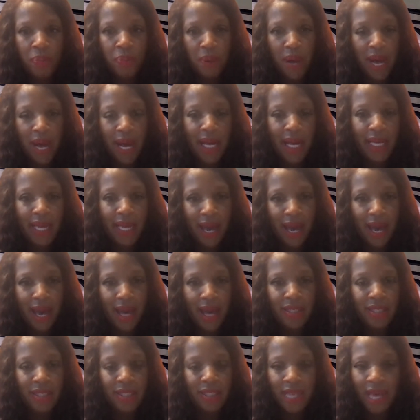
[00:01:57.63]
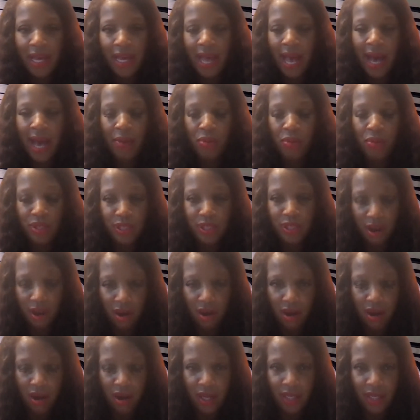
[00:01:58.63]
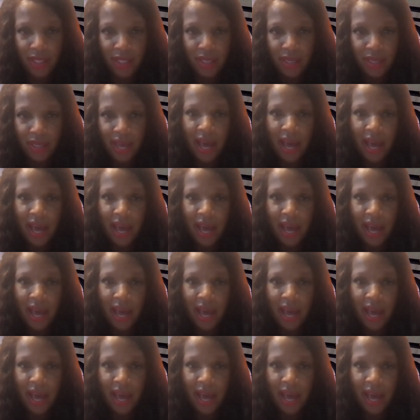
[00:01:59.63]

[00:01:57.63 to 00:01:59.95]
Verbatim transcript: podcast that I was on